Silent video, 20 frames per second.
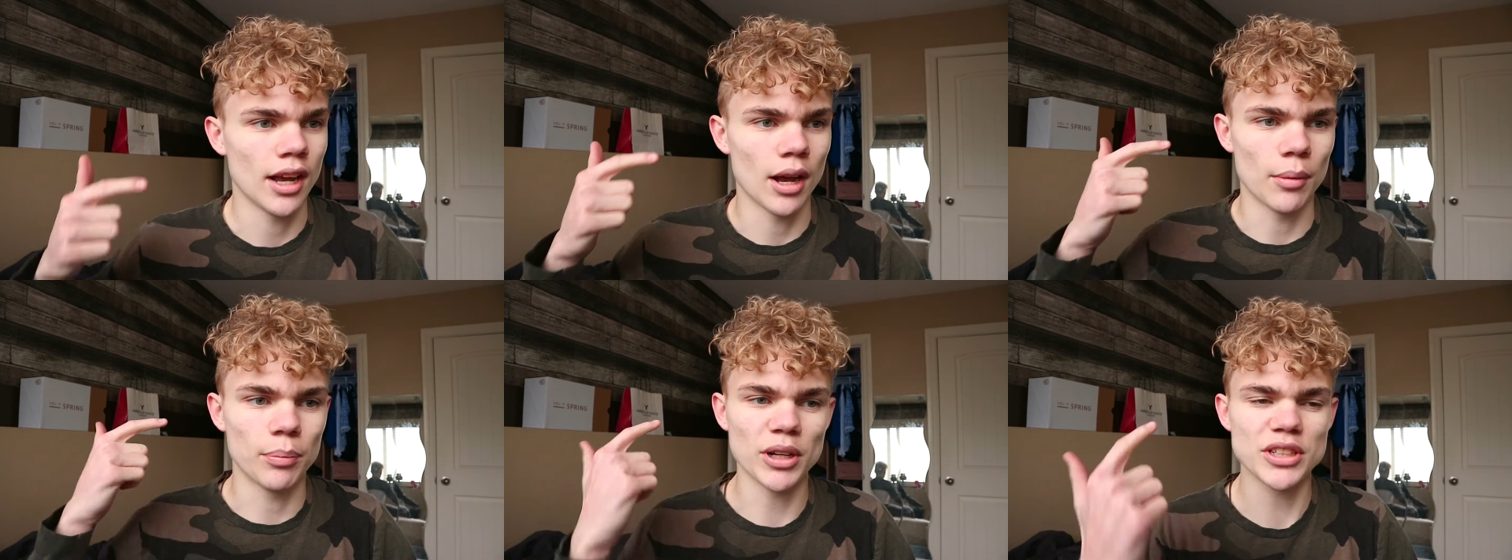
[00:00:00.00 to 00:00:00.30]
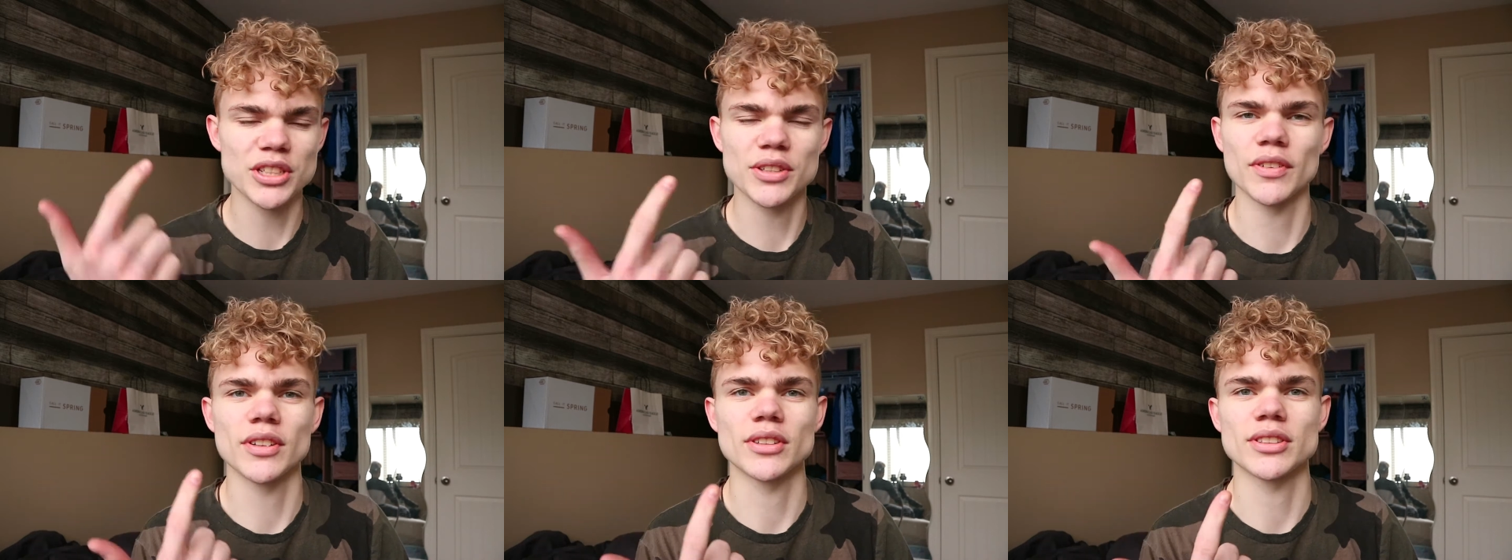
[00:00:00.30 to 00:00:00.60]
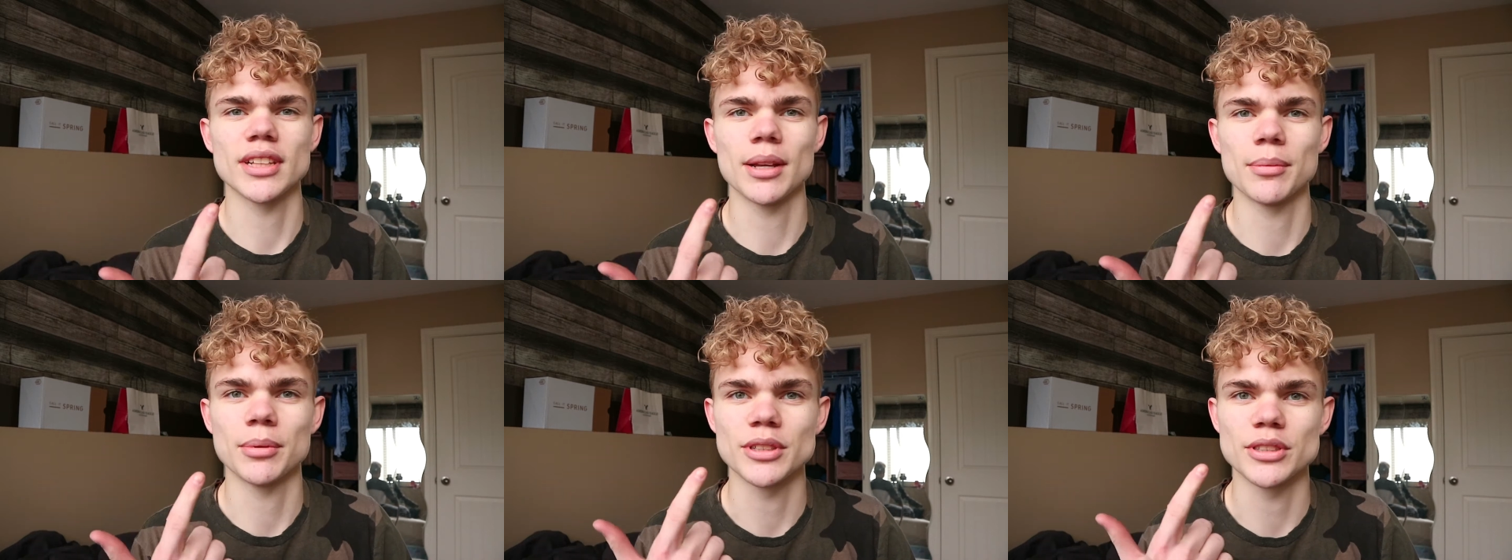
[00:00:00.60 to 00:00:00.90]
A bunch of other
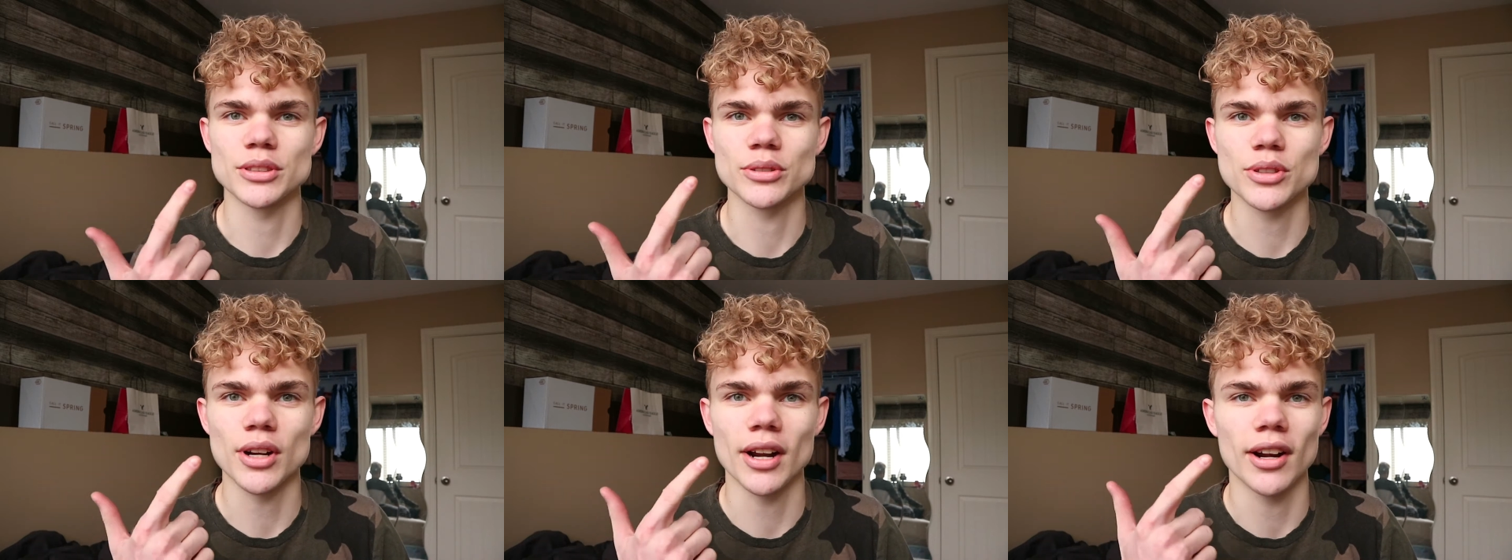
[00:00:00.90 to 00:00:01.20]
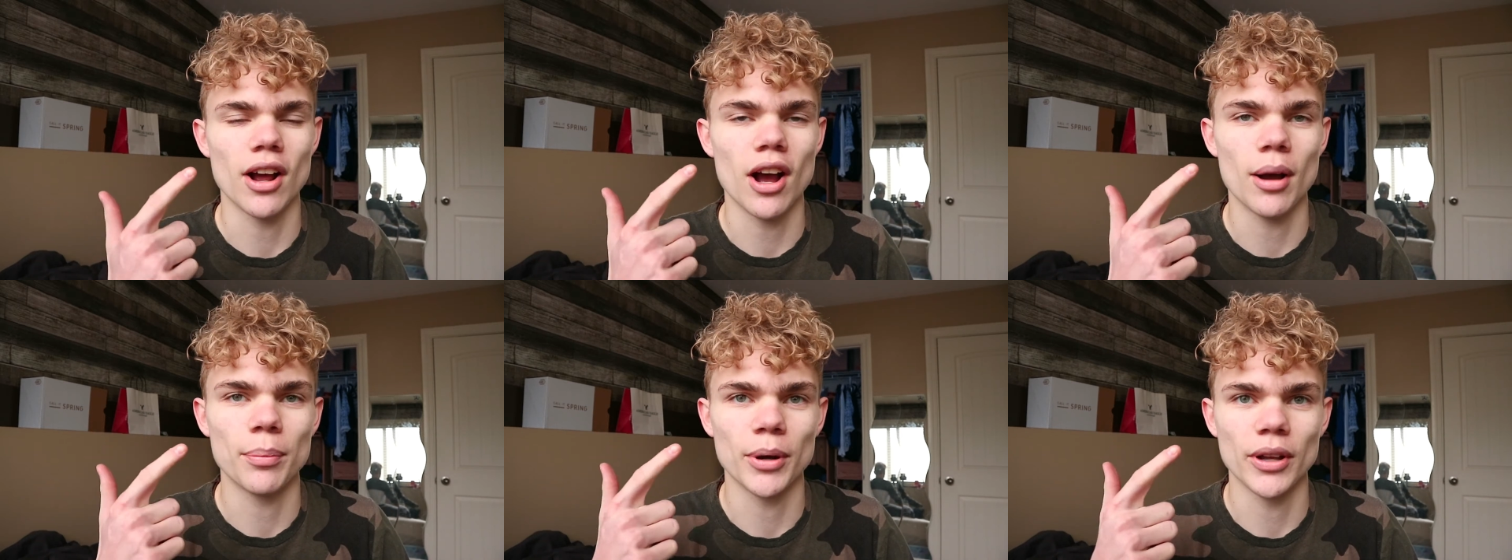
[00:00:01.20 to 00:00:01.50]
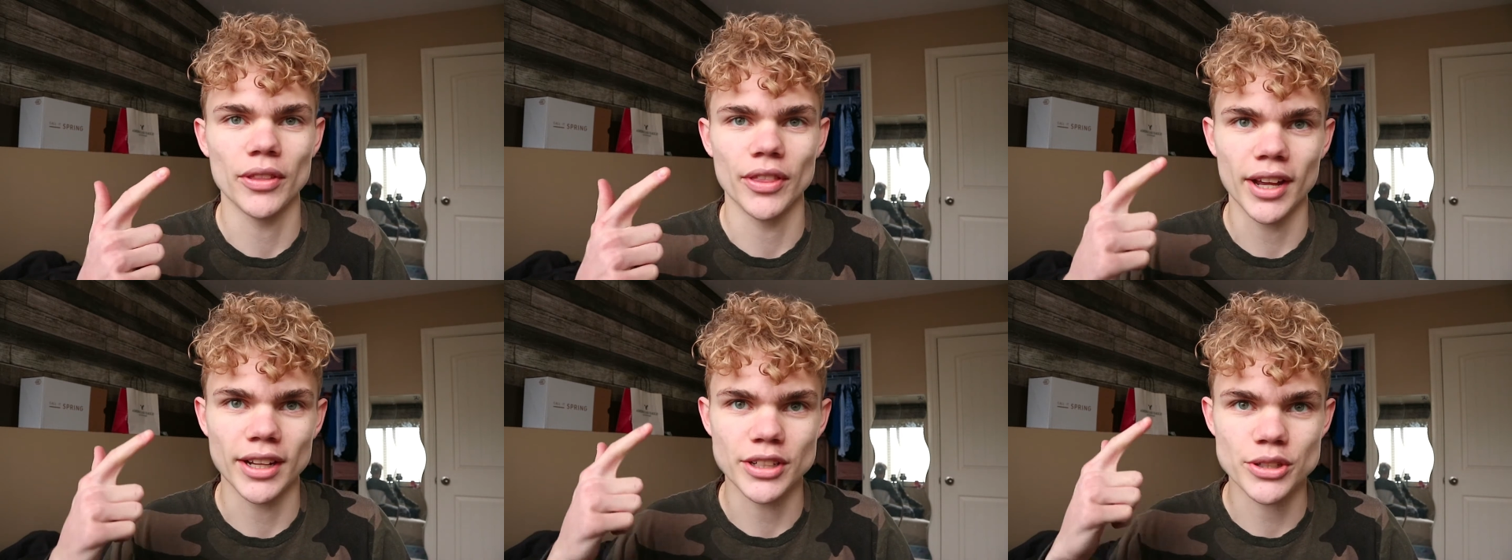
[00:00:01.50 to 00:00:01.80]
celebrities are trying to hop
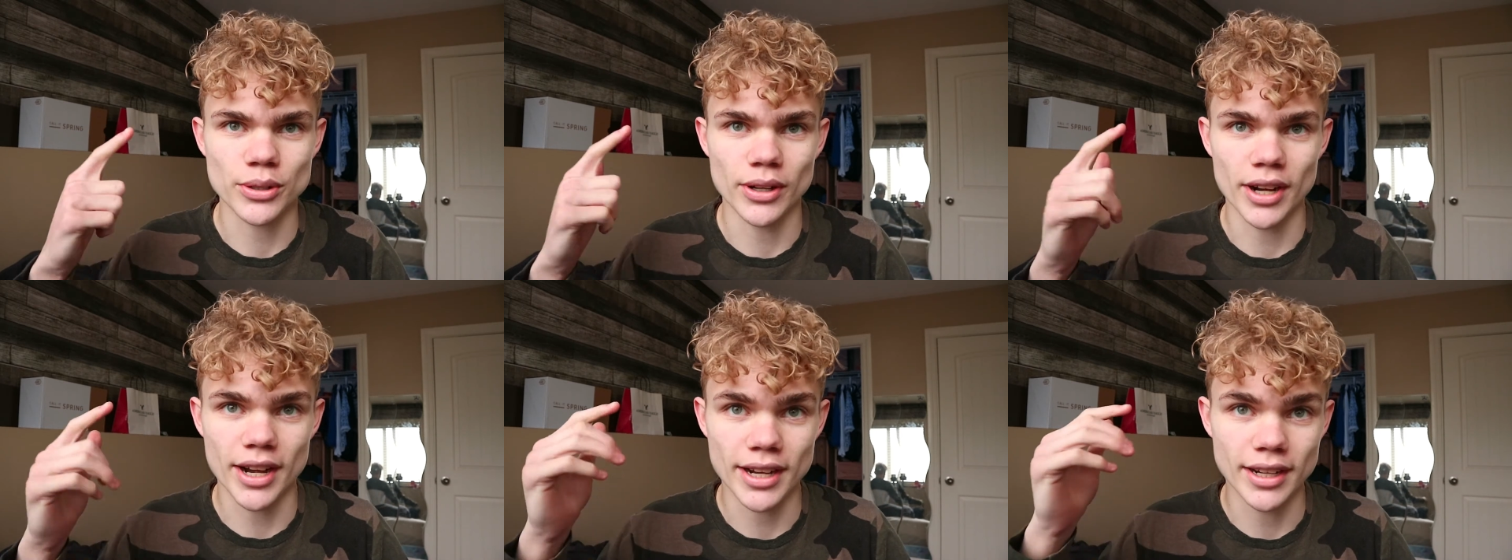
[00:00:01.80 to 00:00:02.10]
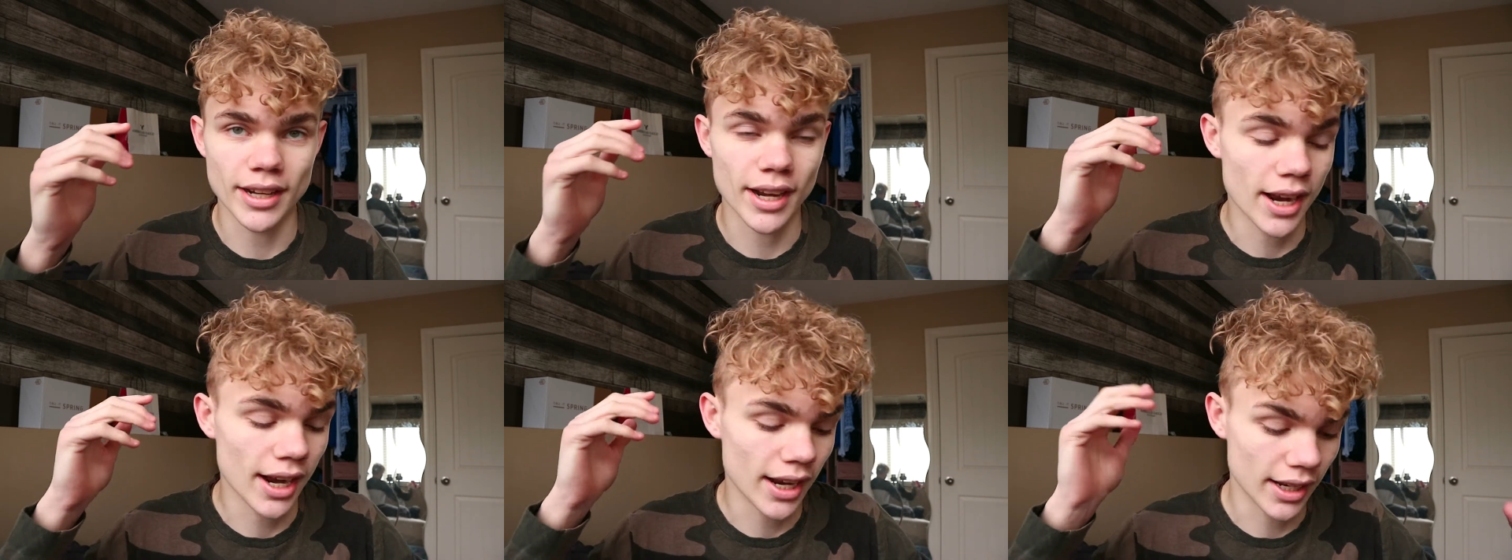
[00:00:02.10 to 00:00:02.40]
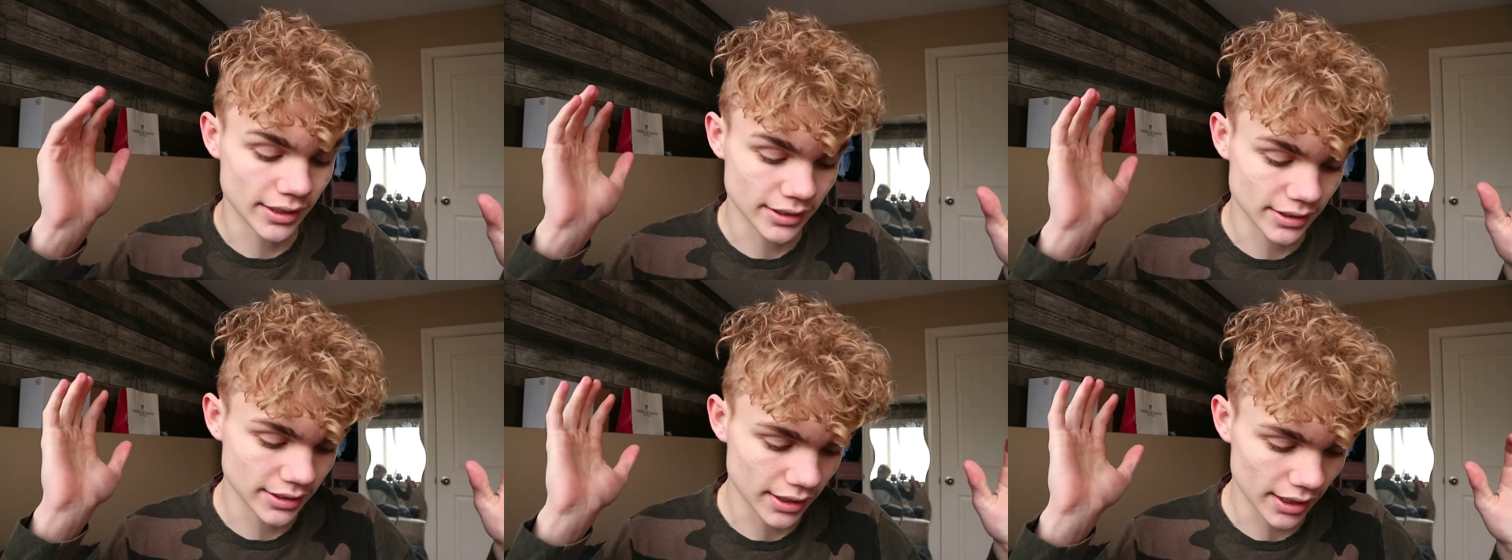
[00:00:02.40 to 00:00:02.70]
on that train,
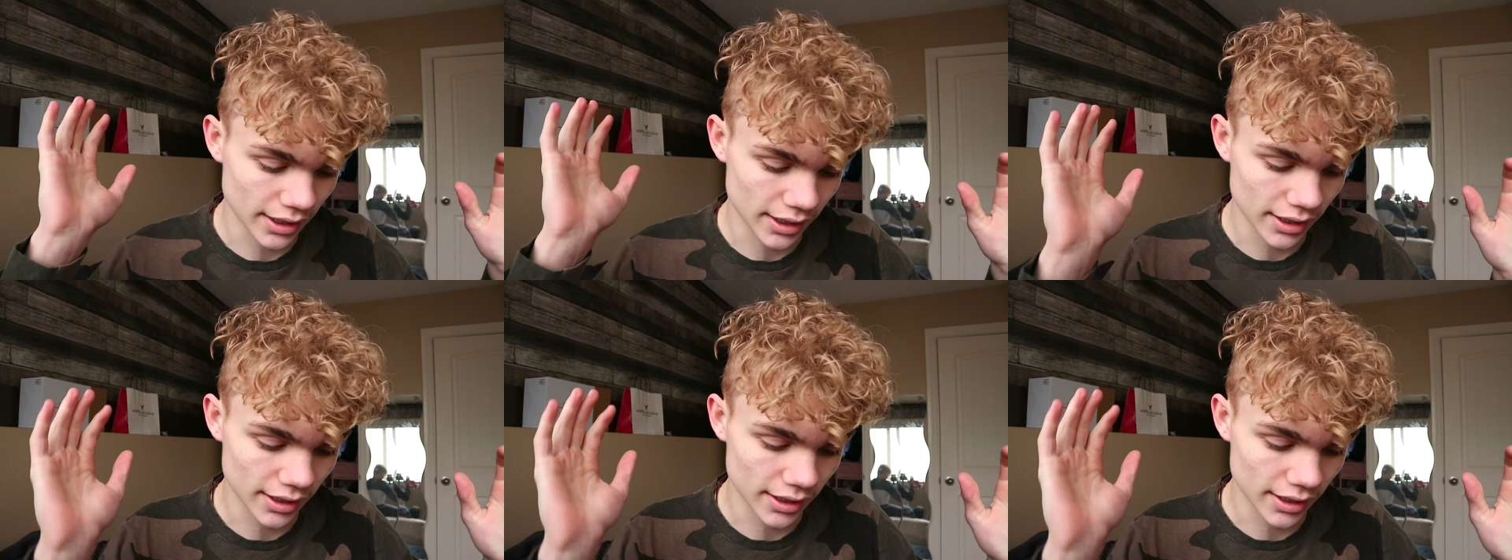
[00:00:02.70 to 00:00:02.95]
and